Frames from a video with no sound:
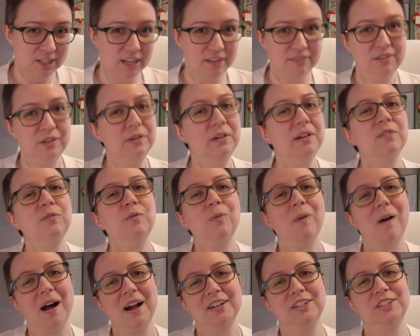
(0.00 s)
If you have
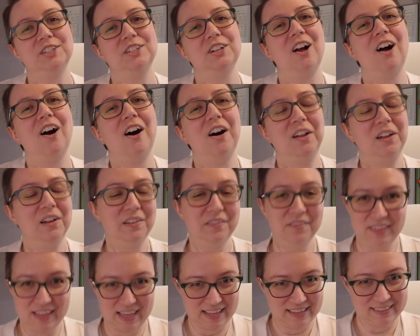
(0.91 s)
watched all
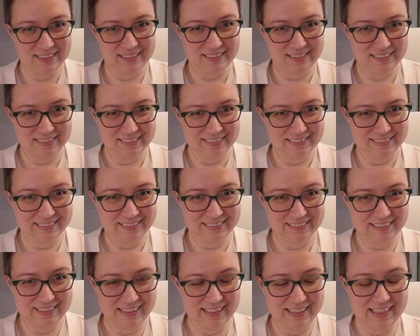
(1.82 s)
of this,
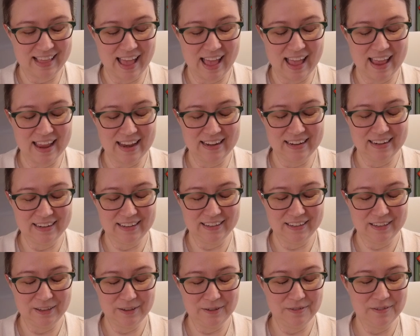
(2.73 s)
then
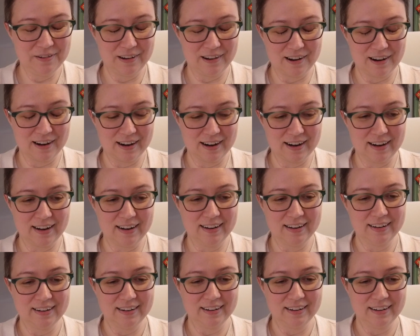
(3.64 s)
you are